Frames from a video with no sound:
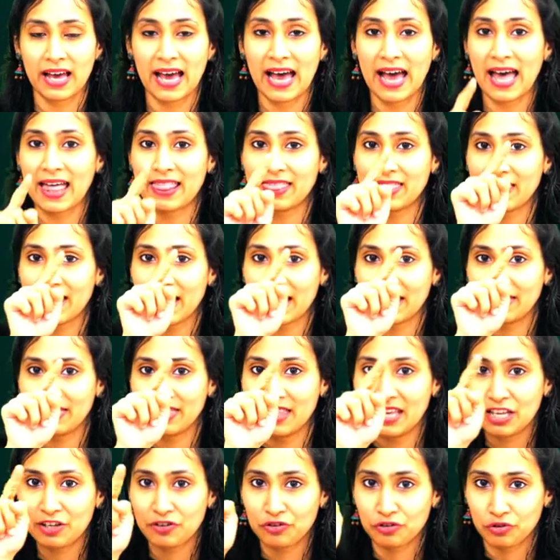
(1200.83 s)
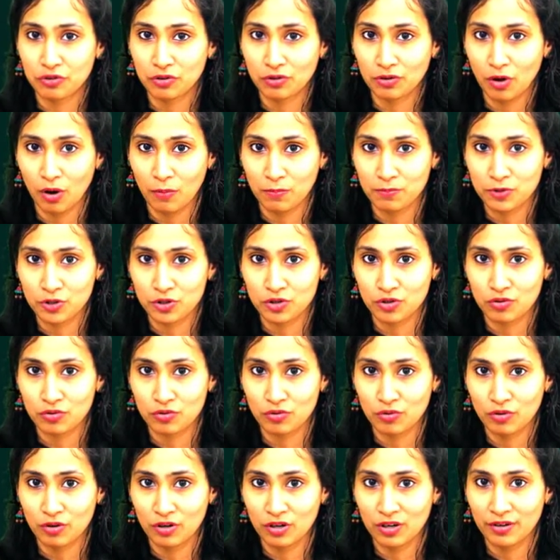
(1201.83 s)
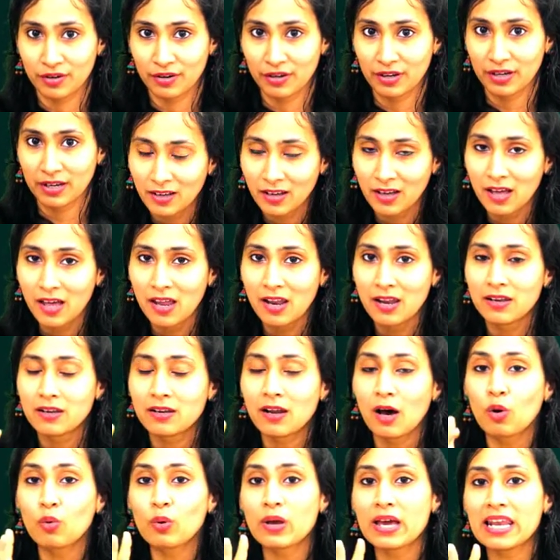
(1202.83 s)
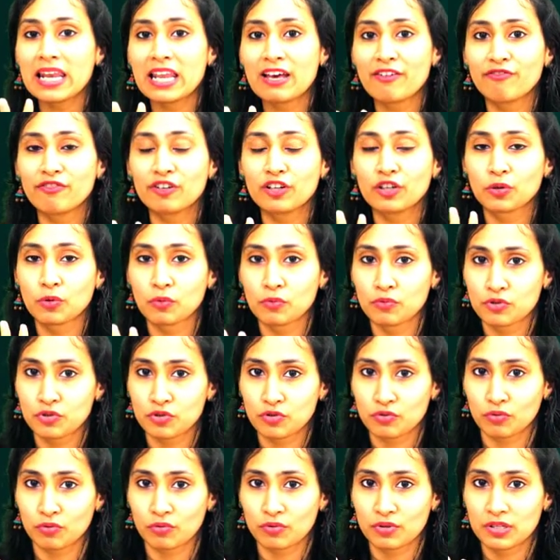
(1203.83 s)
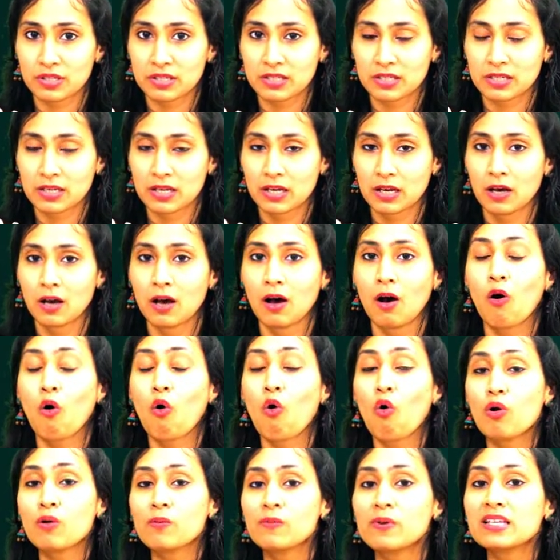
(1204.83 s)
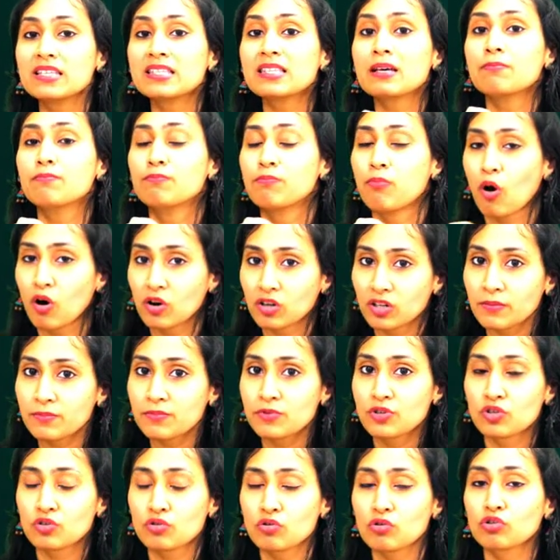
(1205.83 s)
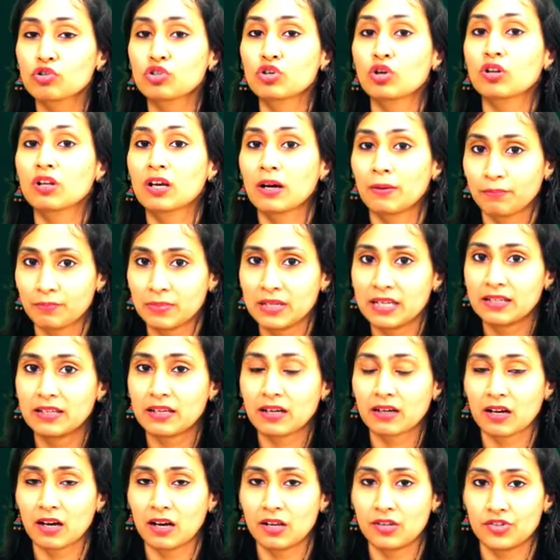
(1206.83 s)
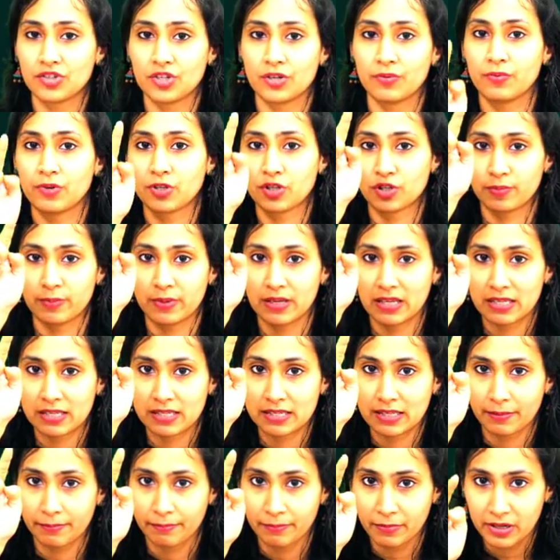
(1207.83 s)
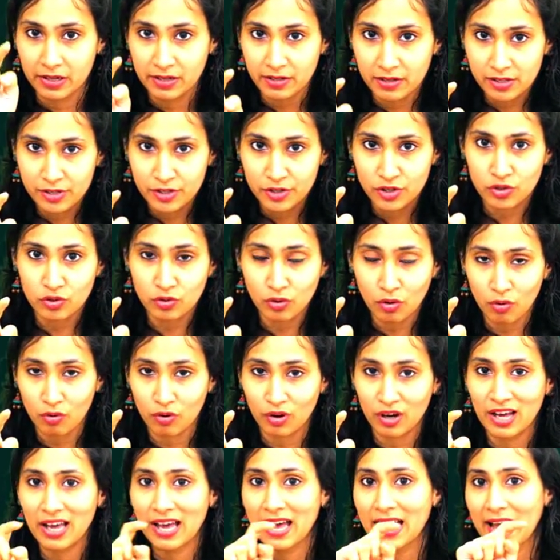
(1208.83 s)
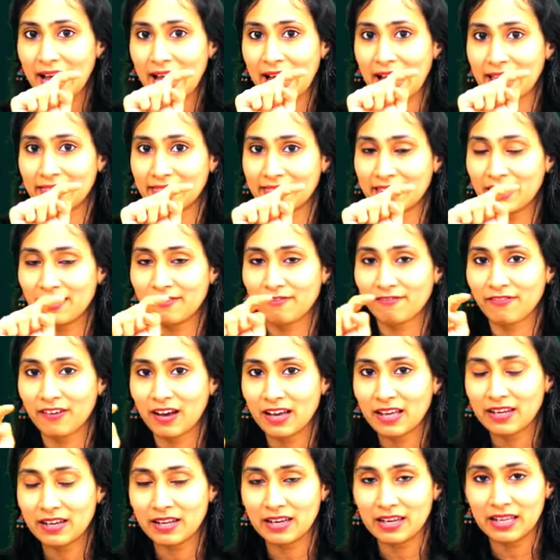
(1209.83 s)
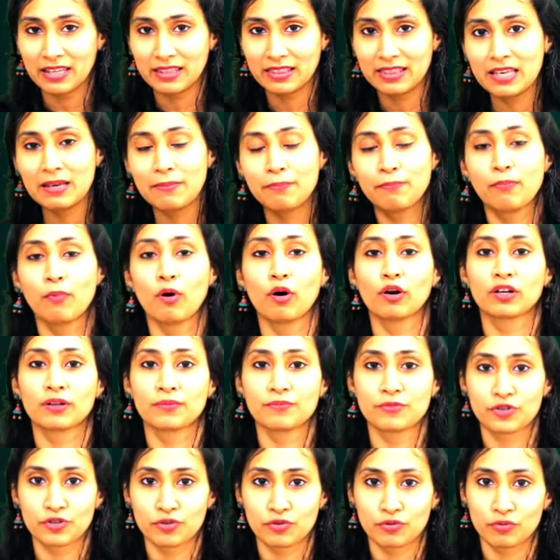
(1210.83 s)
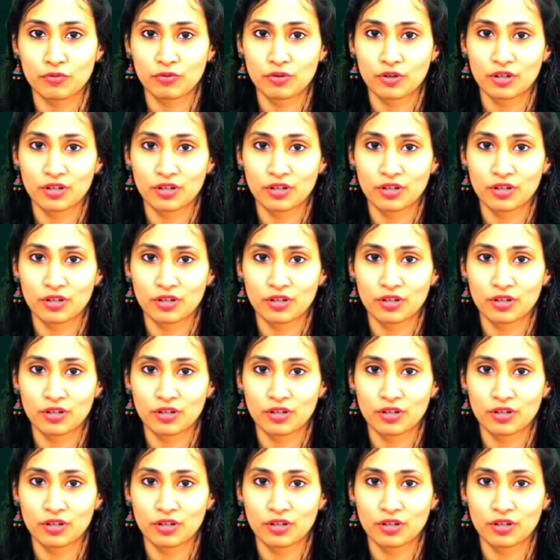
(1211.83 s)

and then the top stroke. Now we are left with 2 strokes. Always the bottom stroke should complete the kanji, which means the middle stroke and then finally the bottom stroke.